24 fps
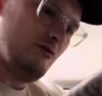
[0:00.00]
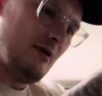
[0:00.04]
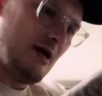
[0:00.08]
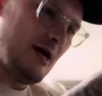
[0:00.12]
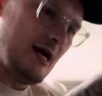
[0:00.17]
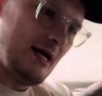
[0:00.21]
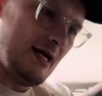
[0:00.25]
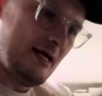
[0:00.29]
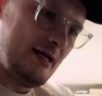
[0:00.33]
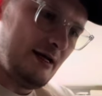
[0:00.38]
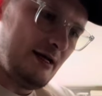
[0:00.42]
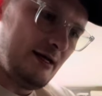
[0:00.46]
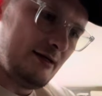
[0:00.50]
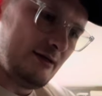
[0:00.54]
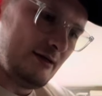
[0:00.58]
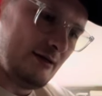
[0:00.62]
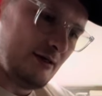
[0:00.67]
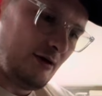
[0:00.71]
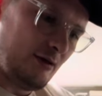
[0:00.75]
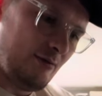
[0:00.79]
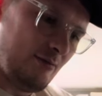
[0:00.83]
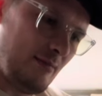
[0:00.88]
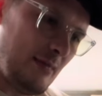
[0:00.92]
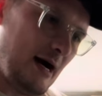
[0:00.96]
Rider, she's
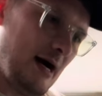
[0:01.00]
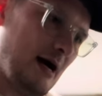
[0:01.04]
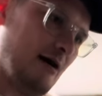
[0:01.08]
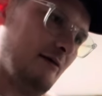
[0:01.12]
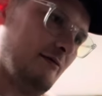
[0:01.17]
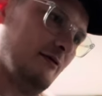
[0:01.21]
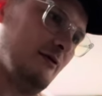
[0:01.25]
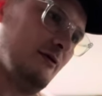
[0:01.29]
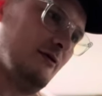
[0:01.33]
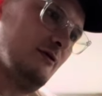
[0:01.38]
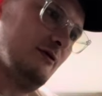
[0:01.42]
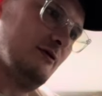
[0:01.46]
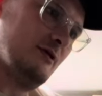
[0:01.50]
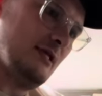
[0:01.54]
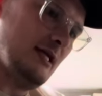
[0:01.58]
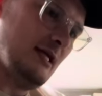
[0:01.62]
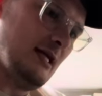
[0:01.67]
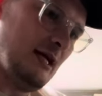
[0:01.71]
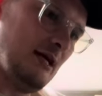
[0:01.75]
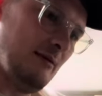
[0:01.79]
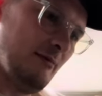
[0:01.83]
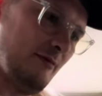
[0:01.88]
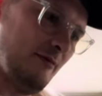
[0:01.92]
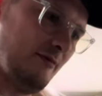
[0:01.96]
on Marvel's,
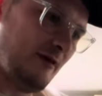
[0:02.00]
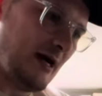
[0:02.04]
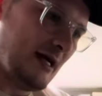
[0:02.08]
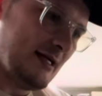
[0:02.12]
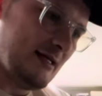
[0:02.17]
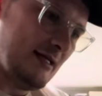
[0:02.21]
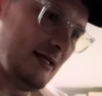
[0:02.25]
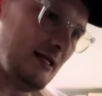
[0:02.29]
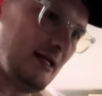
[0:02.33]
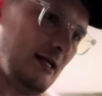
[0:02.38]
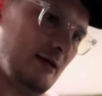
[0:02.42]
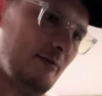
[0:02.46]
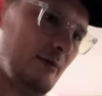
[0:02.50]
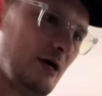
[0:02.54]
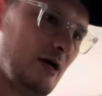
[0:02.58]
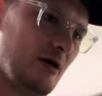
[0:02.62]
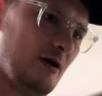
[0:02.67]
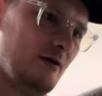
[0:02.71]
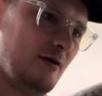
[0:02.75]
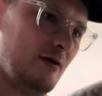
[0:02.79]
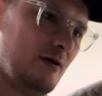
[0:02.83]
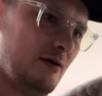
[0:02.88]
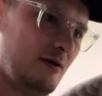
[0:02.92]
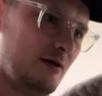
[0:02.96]
Finding
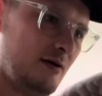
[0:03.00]
Nemo,